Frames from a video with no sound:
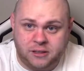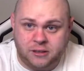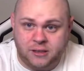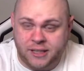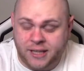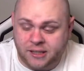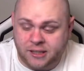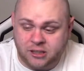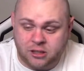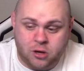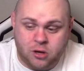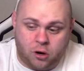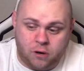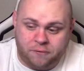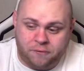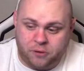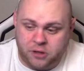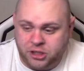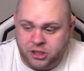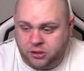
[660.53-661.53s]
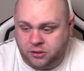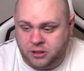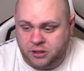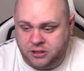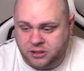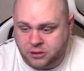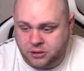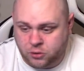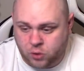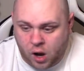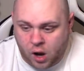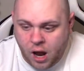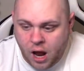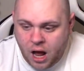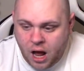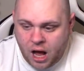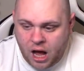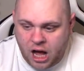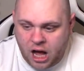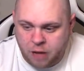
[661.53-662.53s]
He gets a con for agility too.
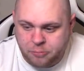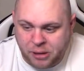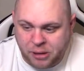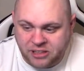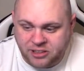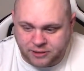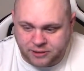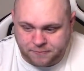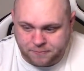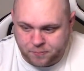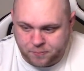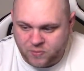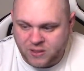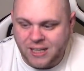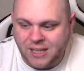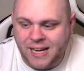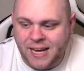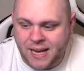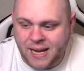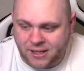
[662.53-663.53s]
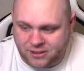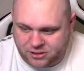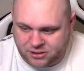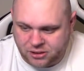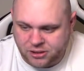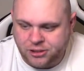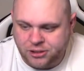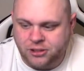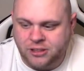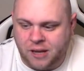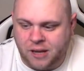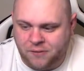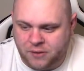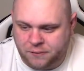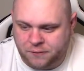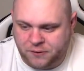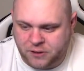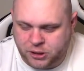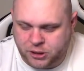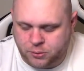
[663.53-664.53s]
Passing, 8, 7
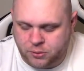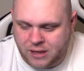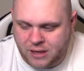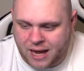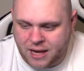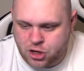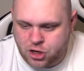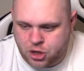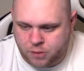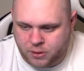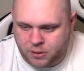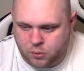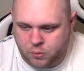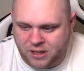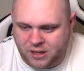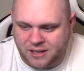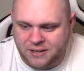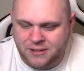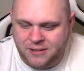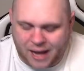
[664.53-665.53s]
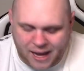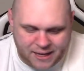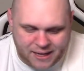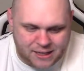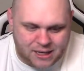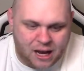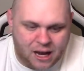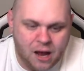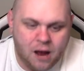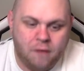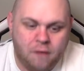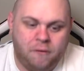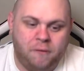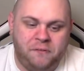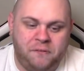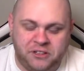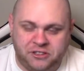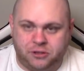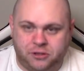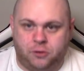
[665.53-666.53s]
for shooting and dribbling, with a 9 for
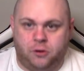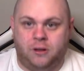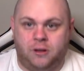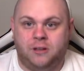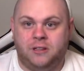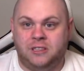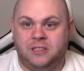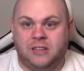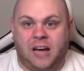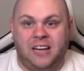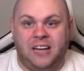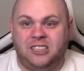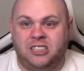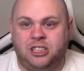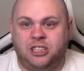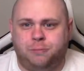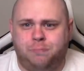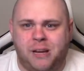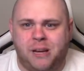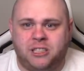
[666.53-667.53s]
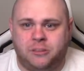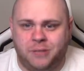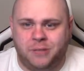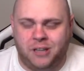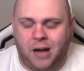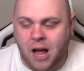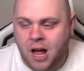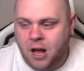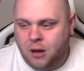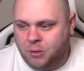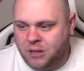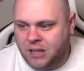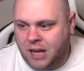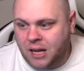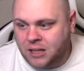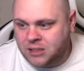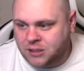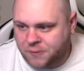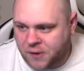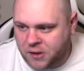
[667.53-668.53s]
physical. This guy's a specimen. But
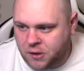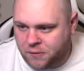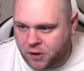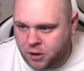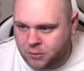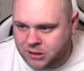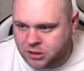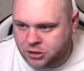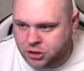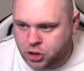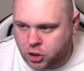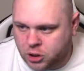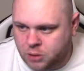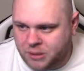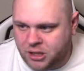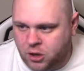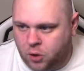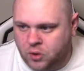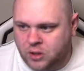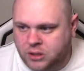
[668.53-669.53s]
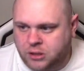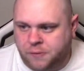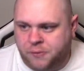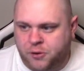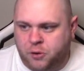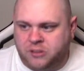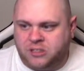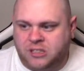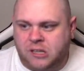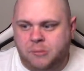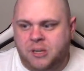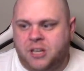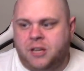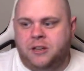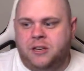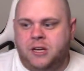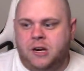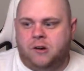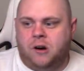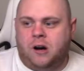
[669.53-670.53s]
lads, thank you very much for joining me on this review of Sami
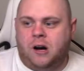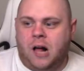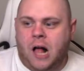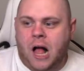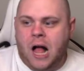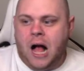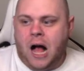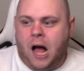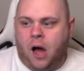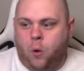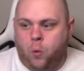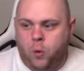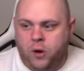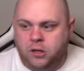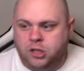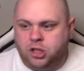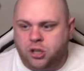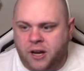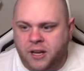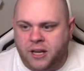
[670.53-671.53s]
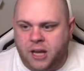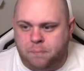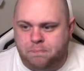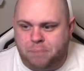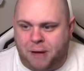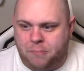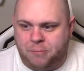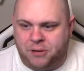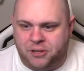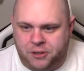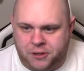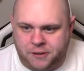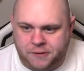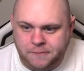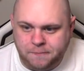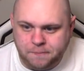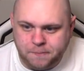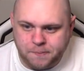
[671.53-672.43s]
Khedira. I will try and get Bamba done.